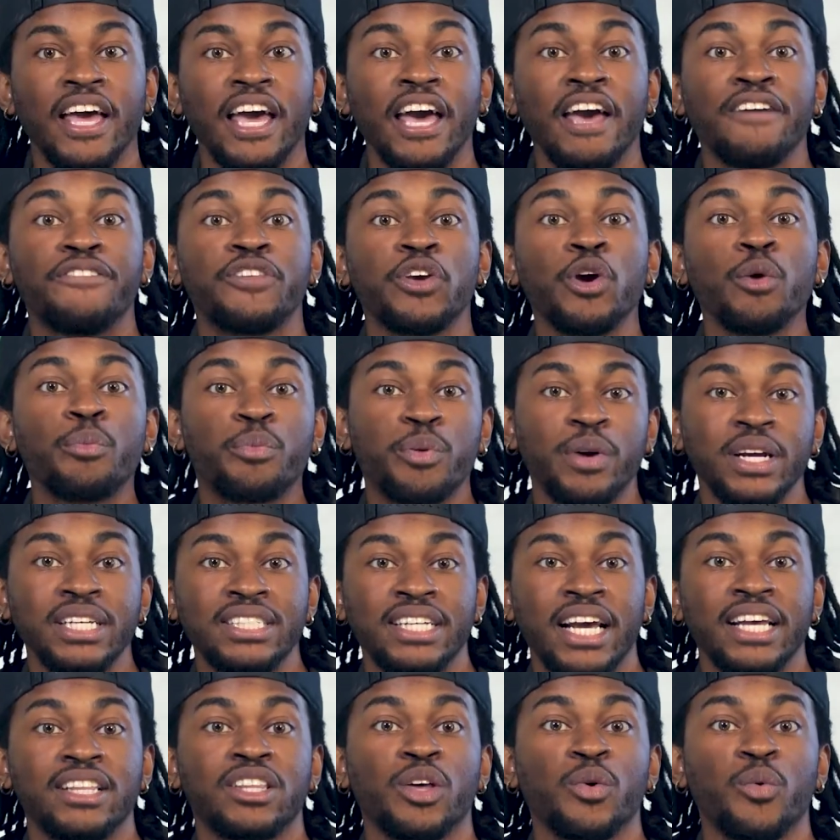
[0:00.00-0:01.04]
If you
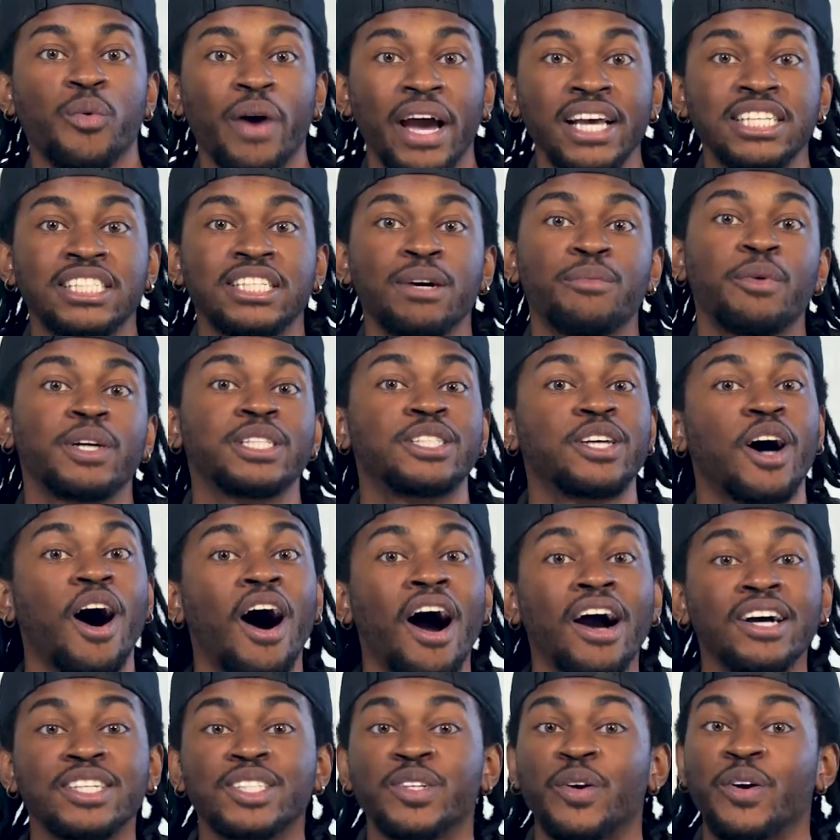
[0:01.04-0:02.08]
appreciate the way someone
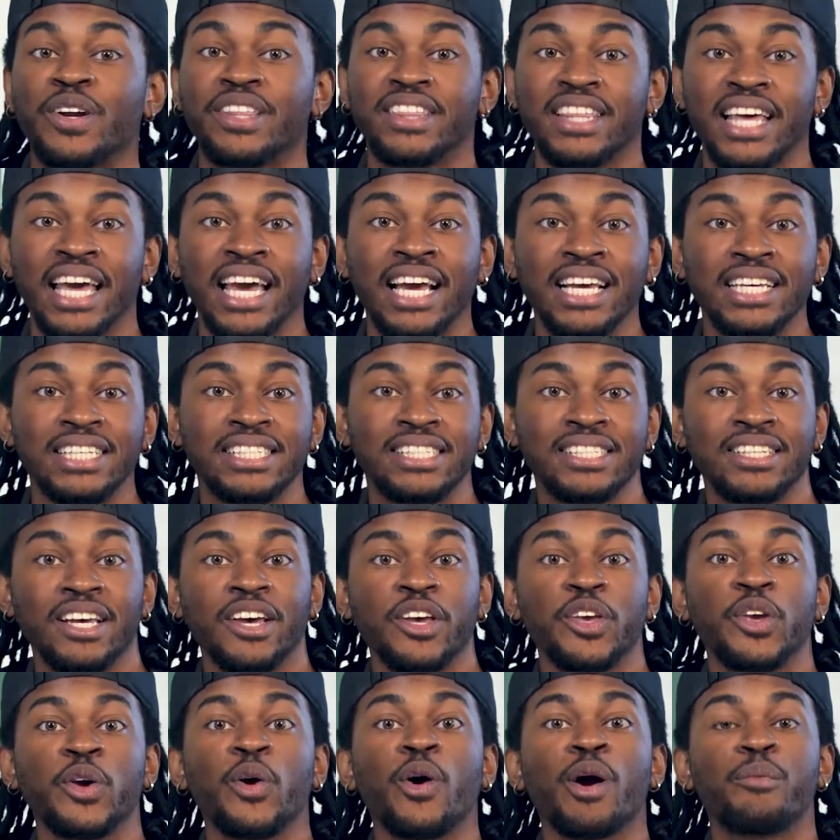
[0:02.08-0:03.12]
talks or thinks,
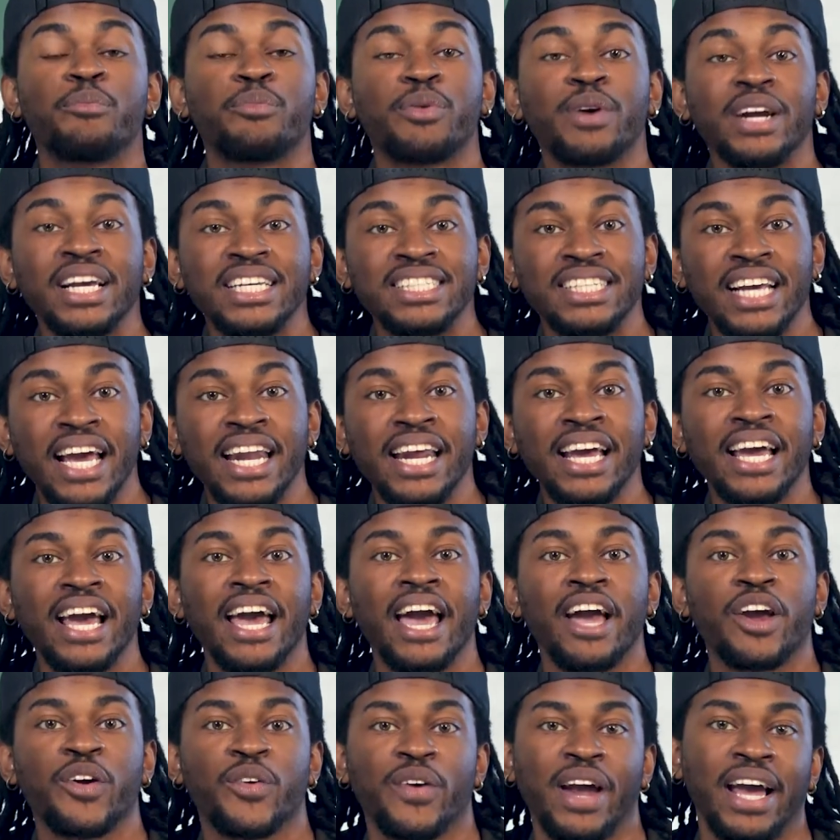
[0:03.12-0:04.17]
you're appreciating
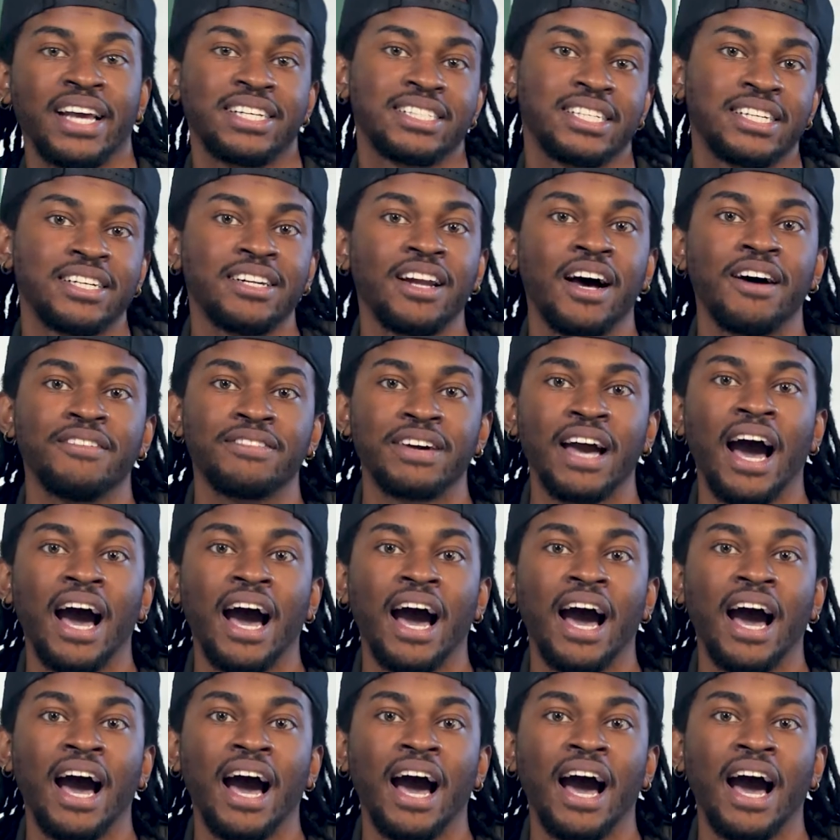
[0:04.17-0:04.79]
a creation of